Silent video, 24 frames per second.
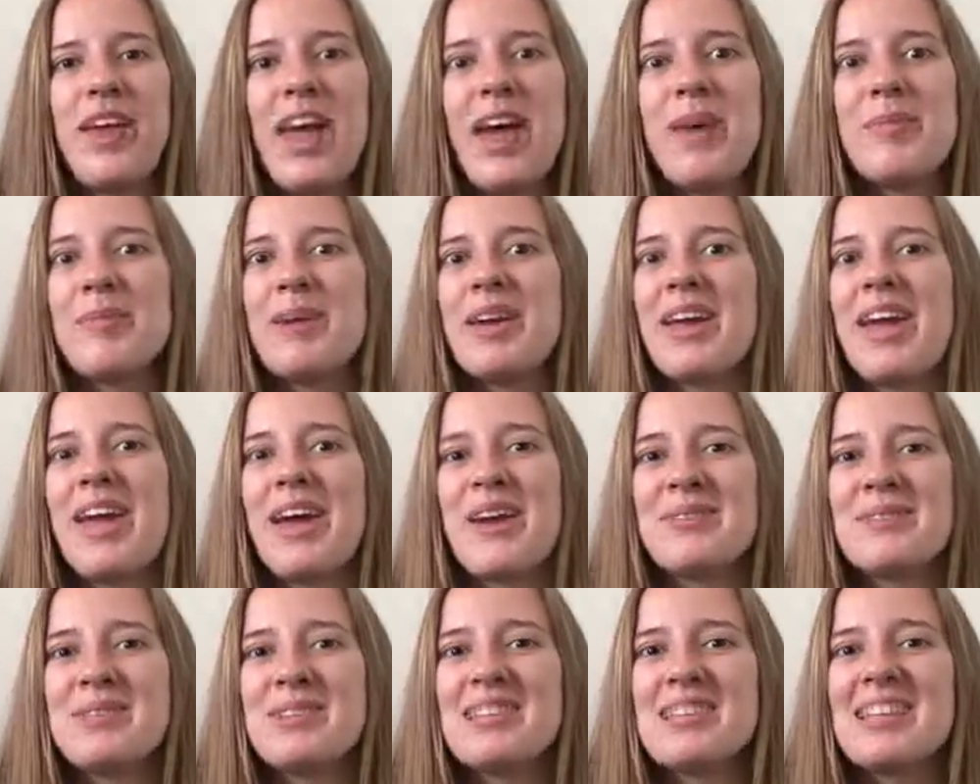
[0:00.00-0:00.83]
And my
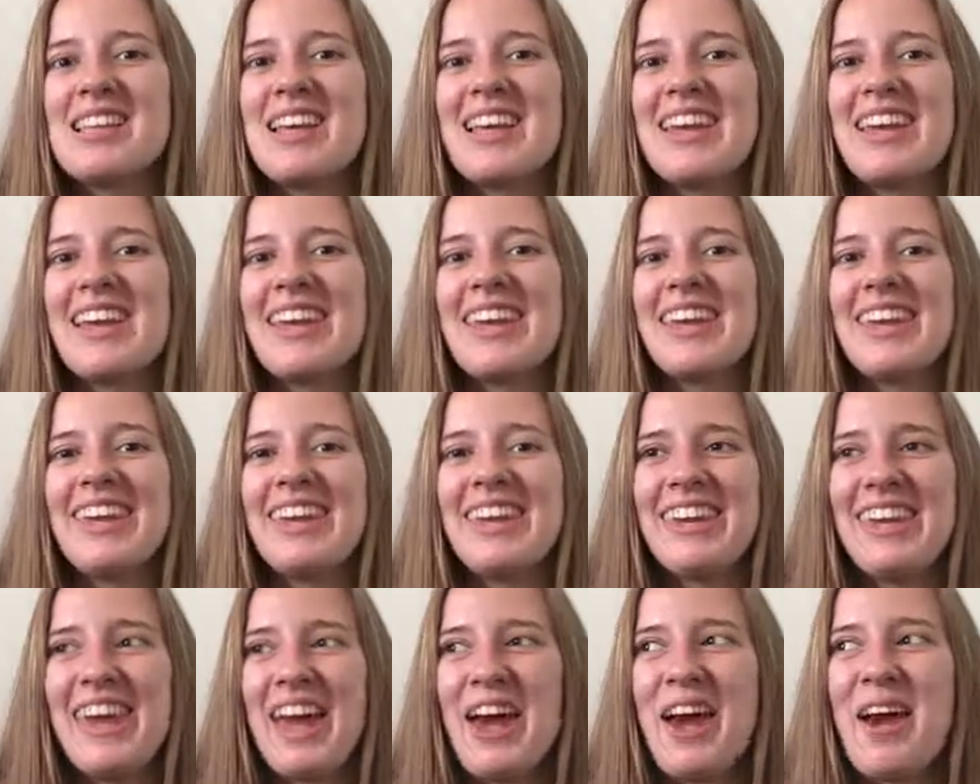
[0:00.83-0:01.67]
aunt was like,
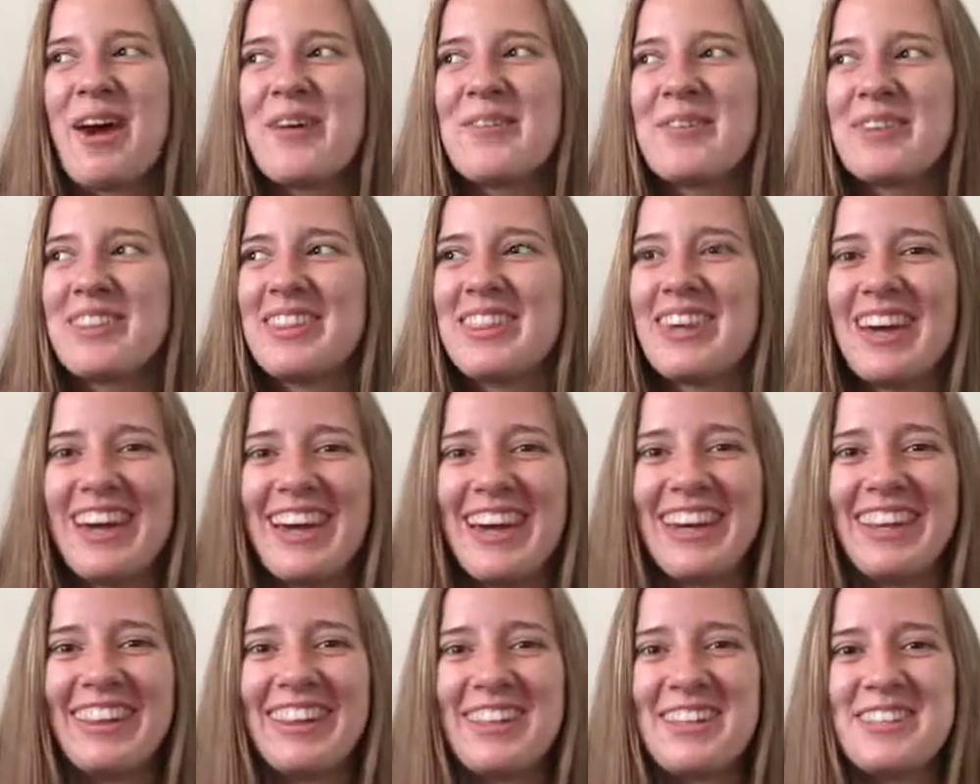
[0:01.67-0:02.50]
yeah, what the
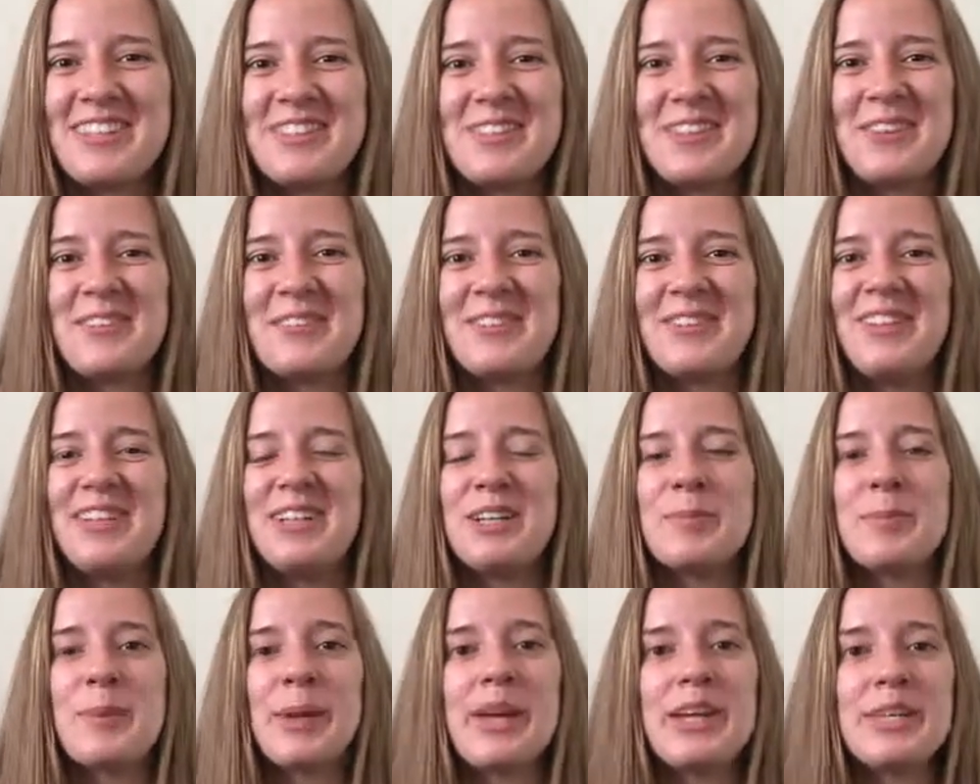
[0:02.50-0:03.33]
heck, that's so
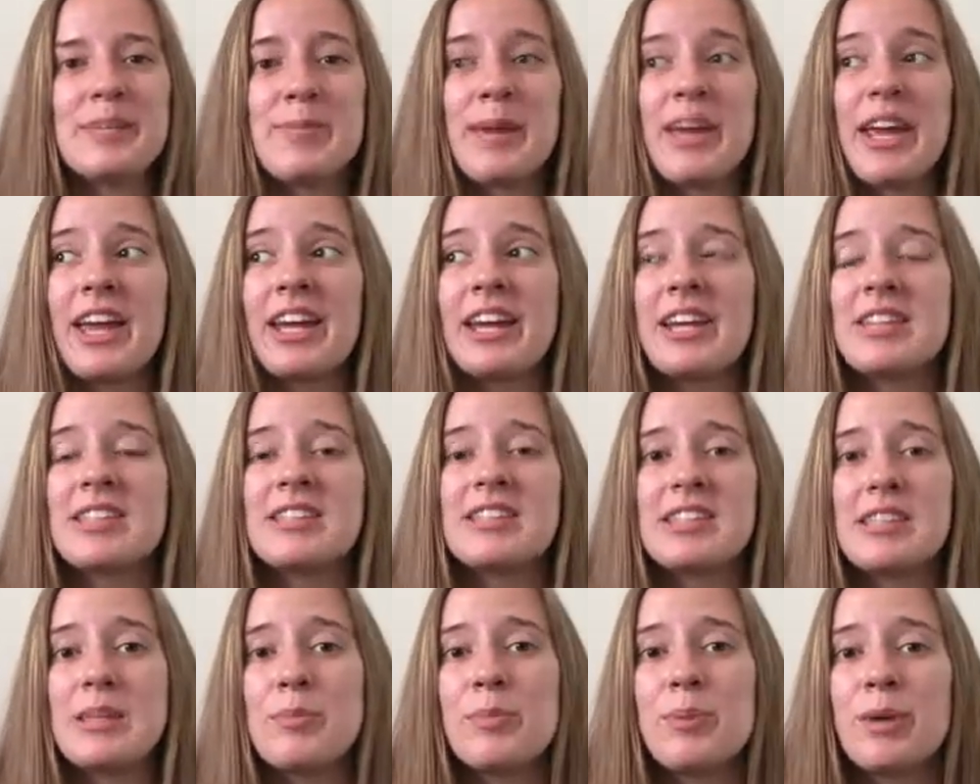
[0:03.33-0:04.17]
weird, because my aunt had
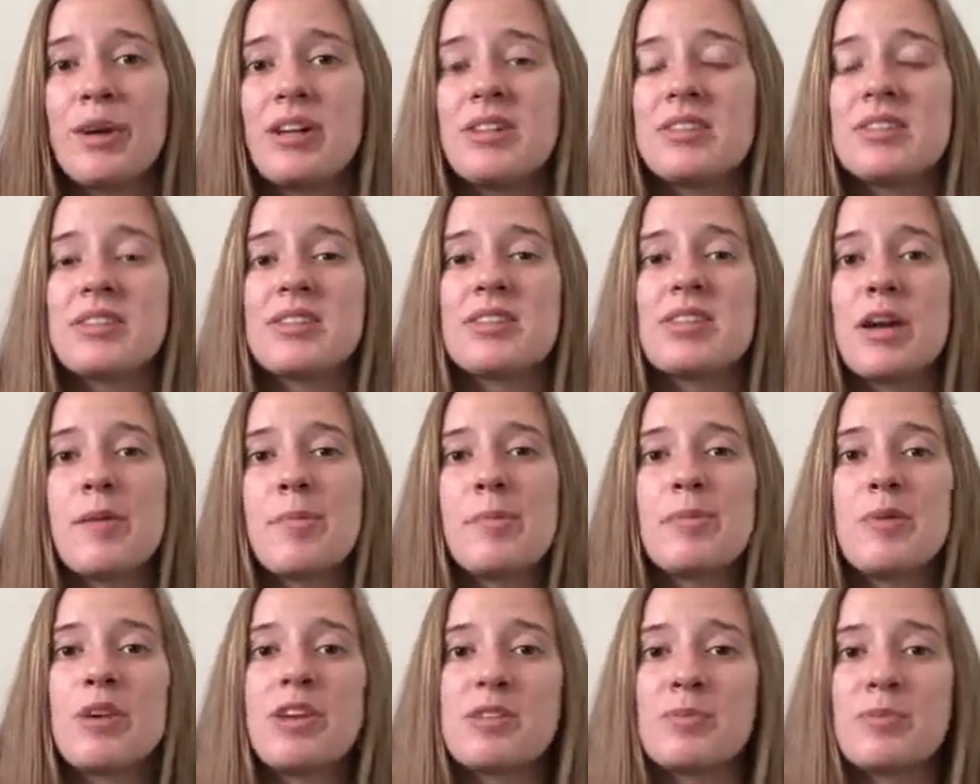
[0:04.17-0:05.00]
sleep paralysis a
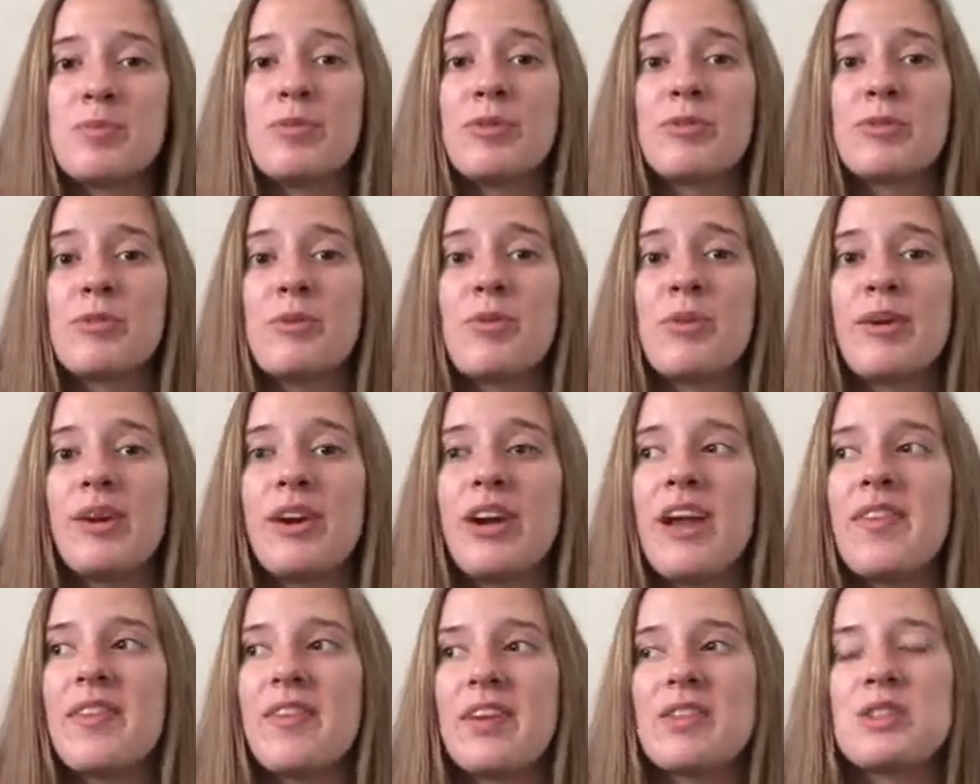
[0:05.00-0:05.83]
couple weeks before,
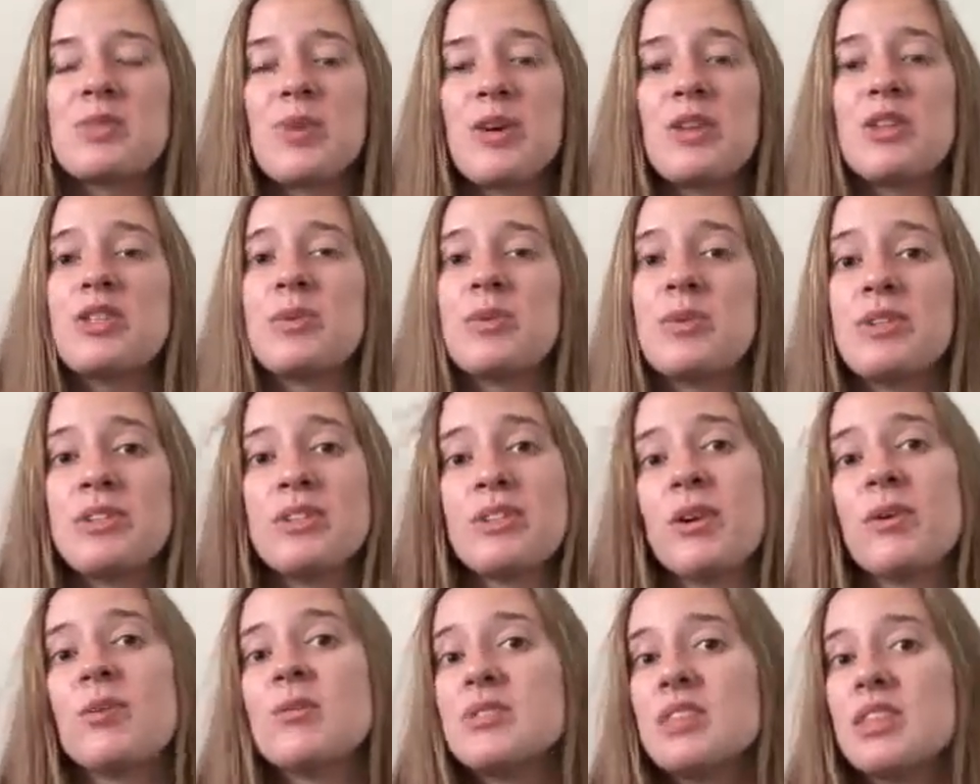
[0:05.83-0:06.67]
and that's why she went
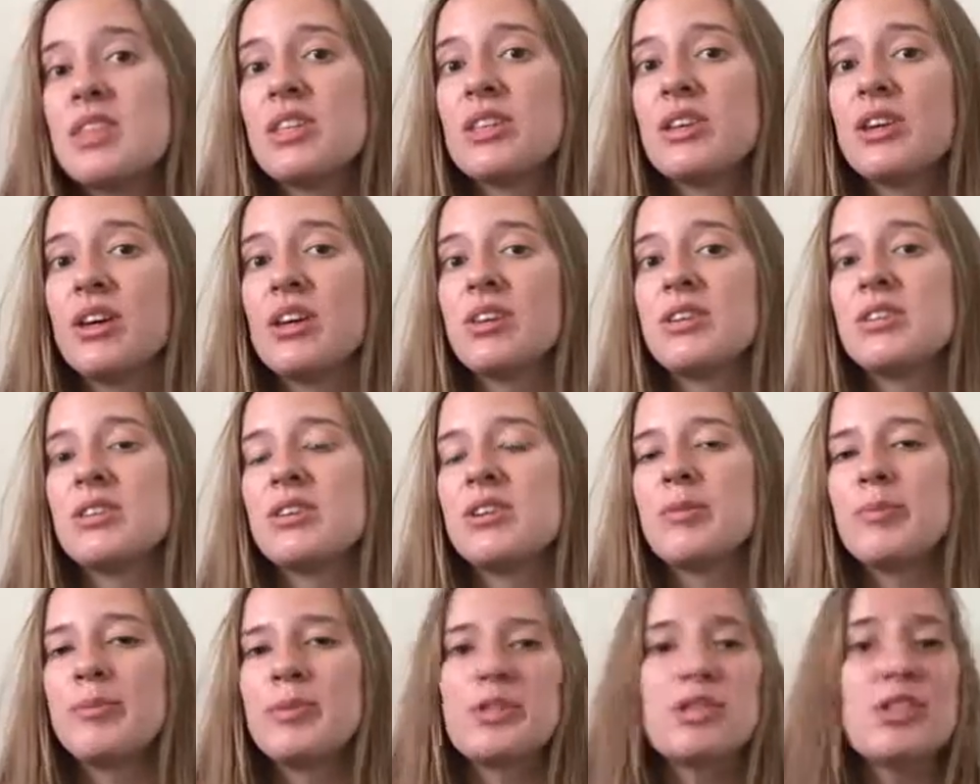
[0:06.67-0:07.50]
to go see the
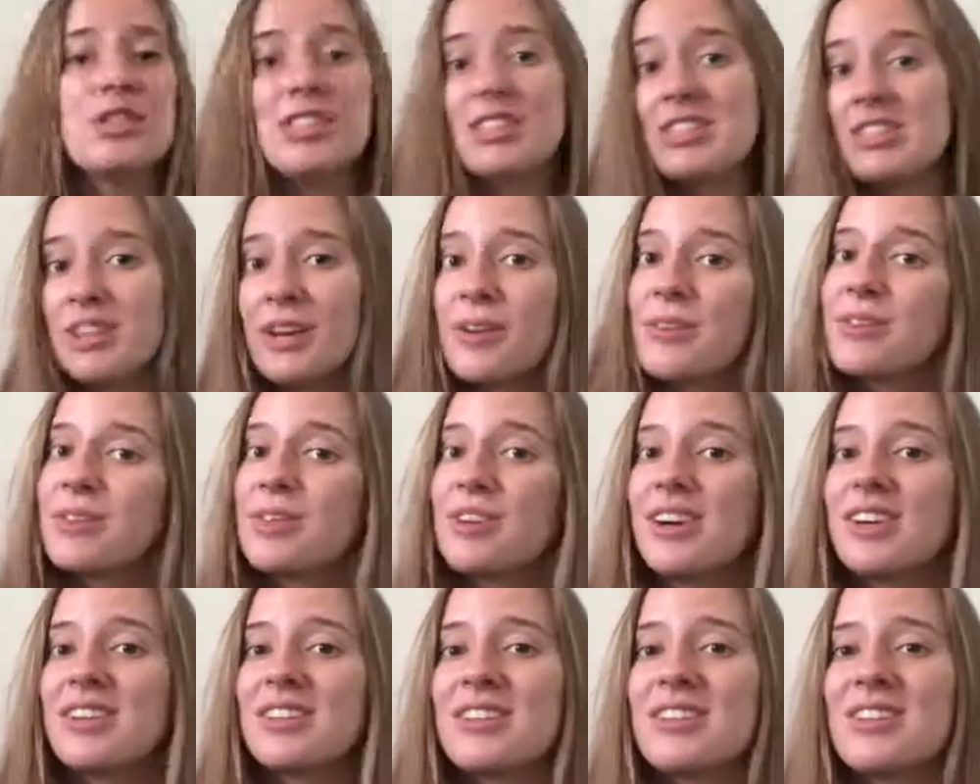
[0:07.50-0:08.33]
doctor, but she didn't tell the
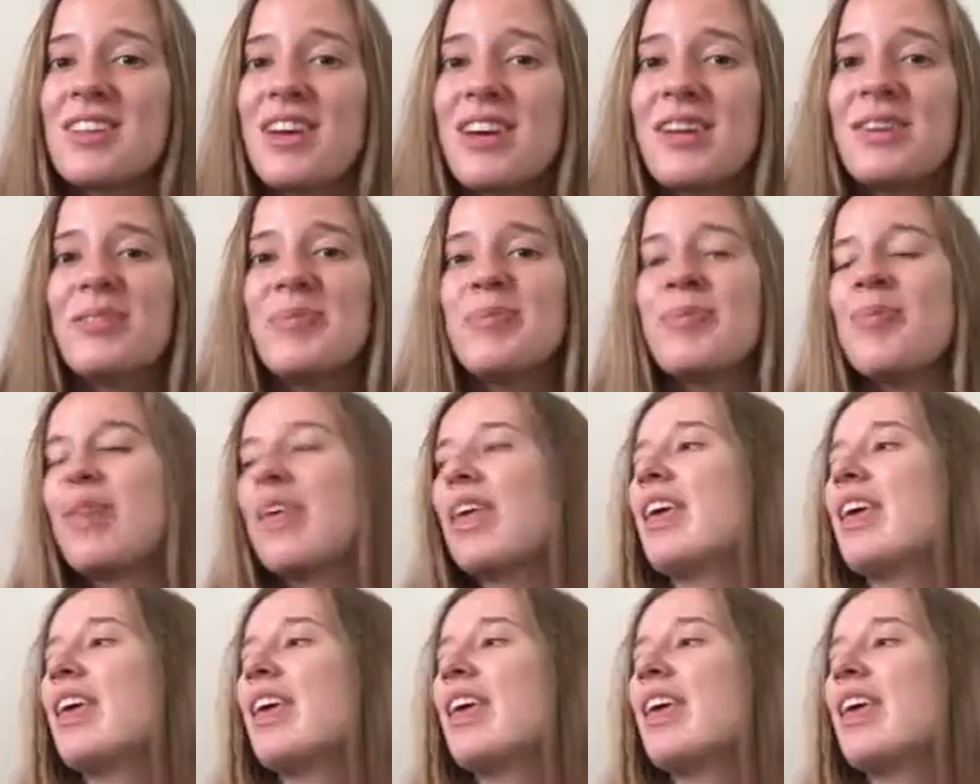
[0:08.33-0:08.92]
doctor that.